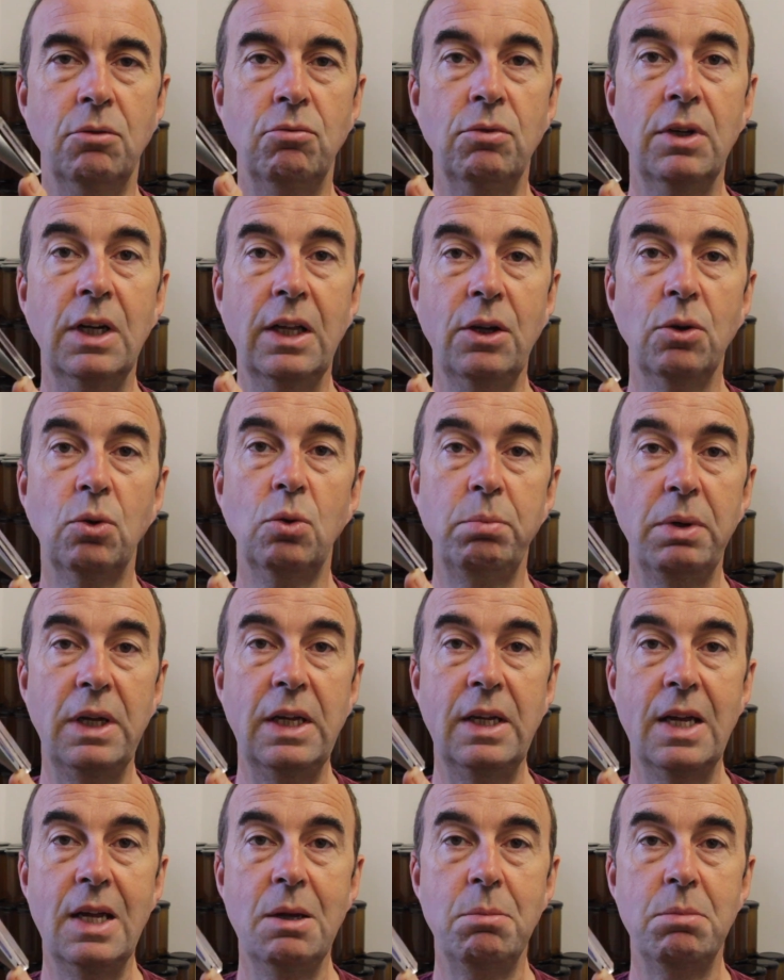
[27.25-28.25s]
really all
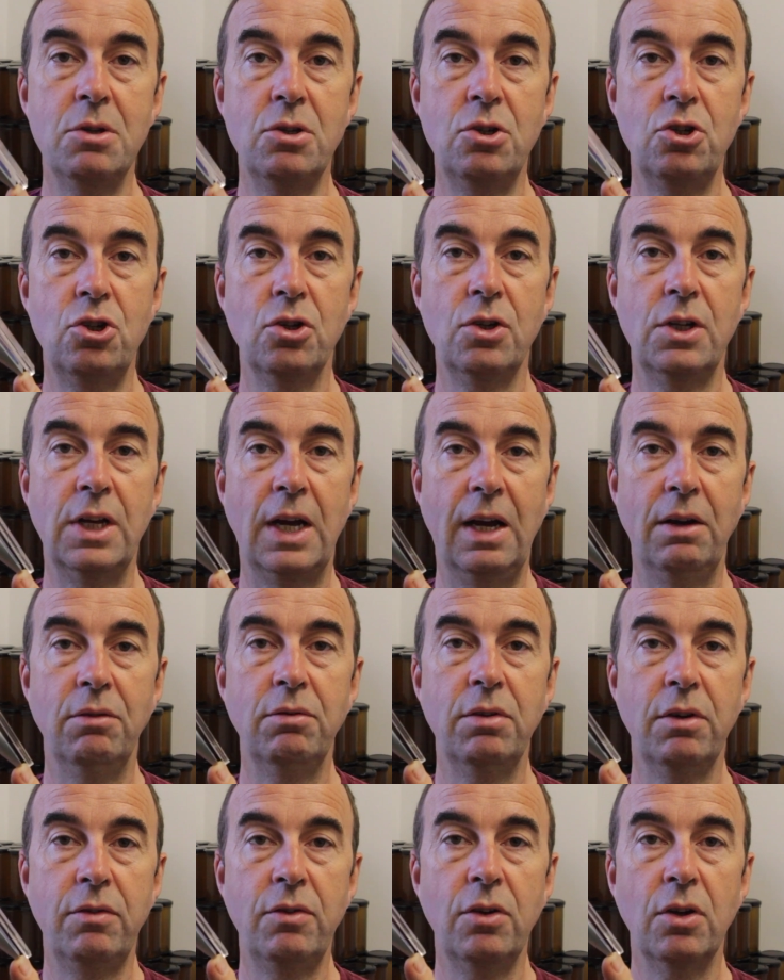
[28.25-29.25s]
beekeepers should
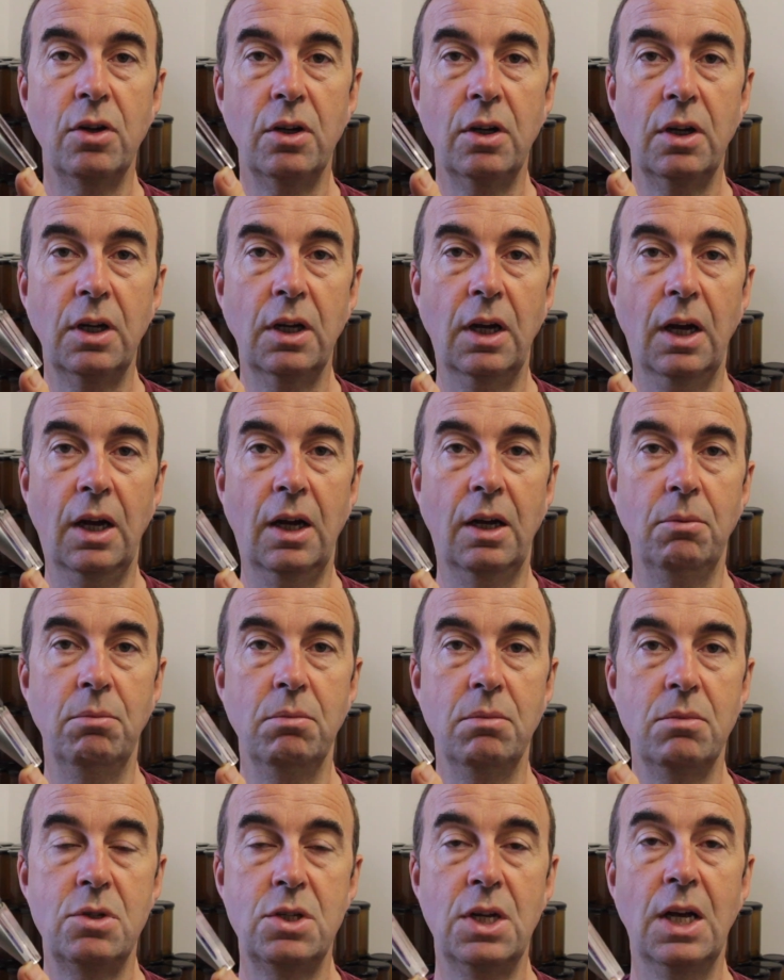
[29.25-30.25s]
have if you're
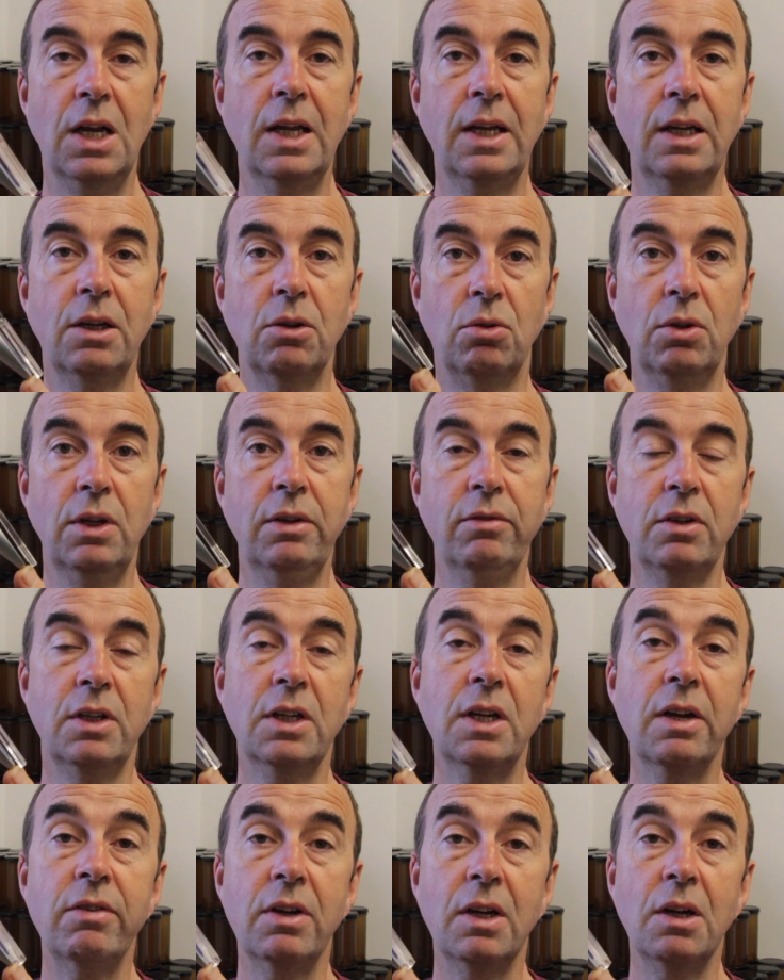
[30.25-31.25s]
um, selling or
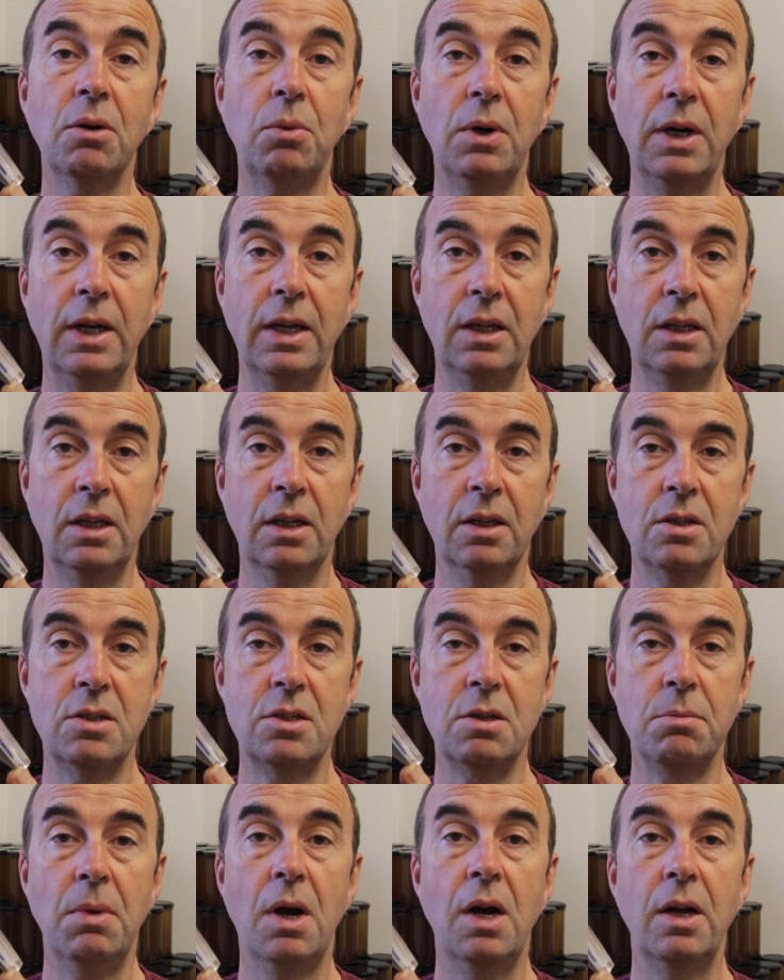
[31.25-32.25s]
even giving away
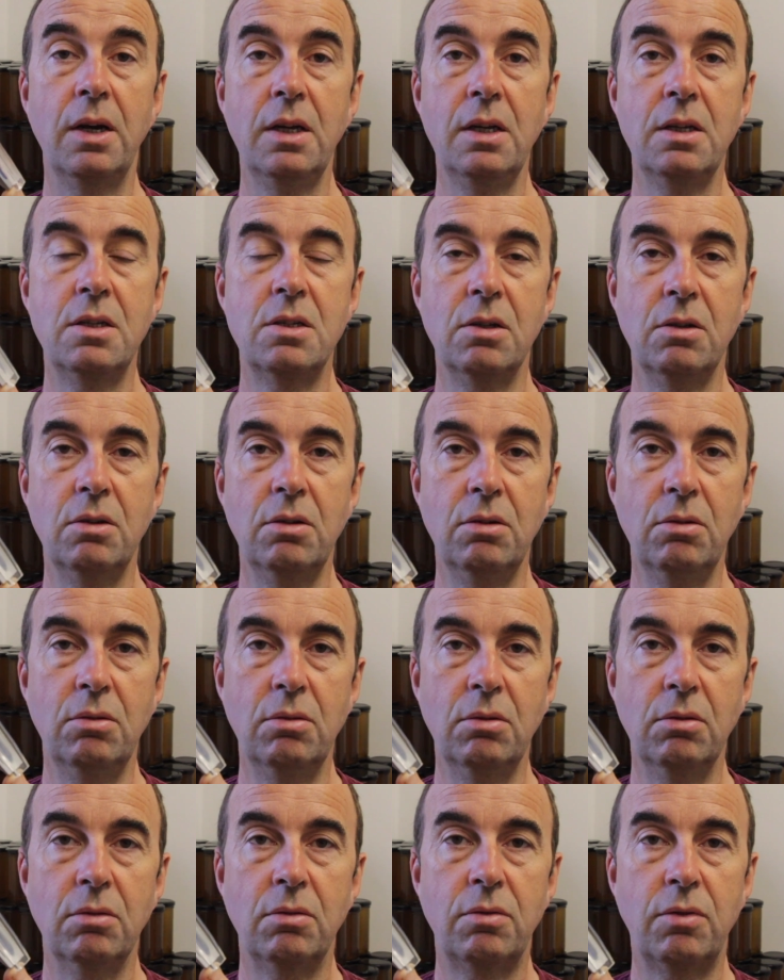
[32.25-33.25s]
some honey
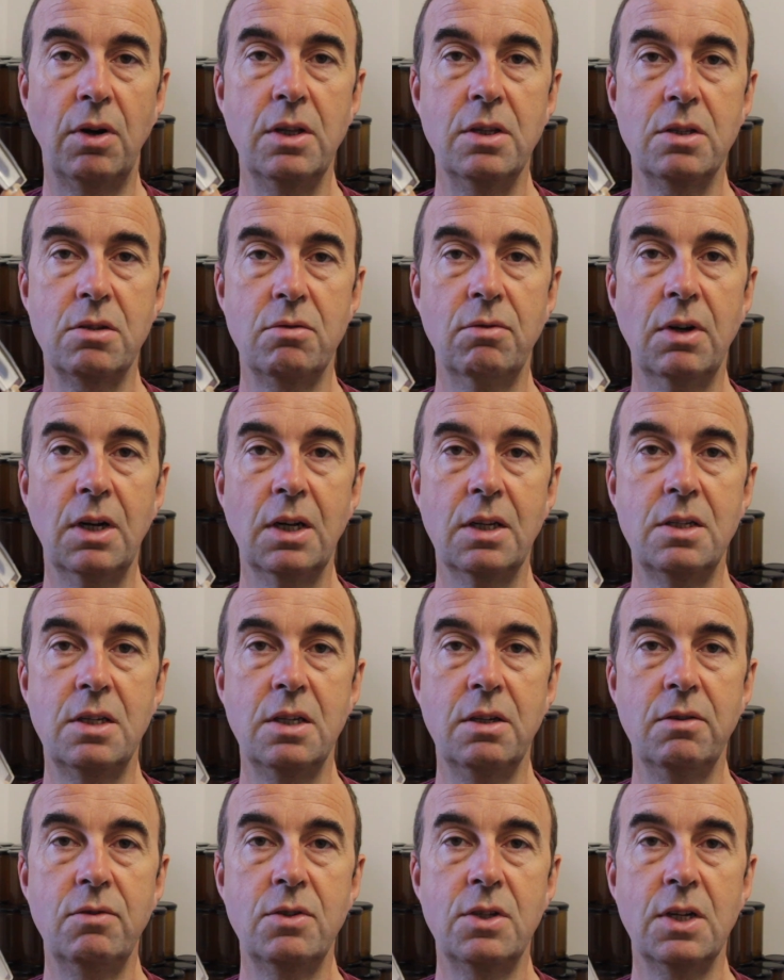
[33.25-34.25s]
to friends and
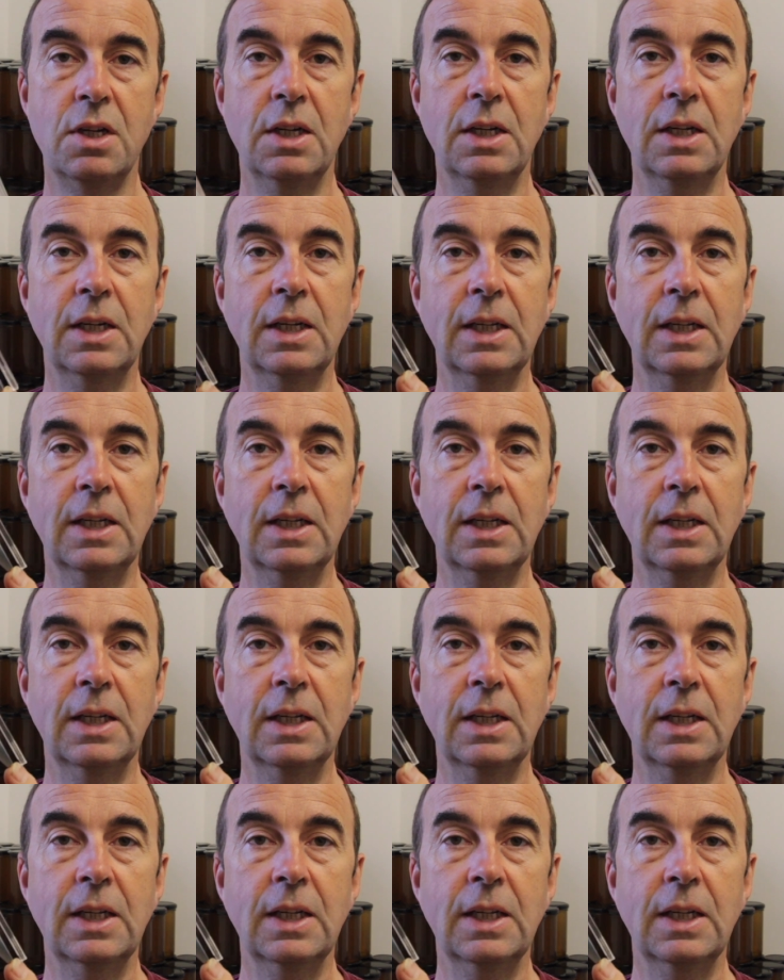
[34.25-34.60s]
relatives.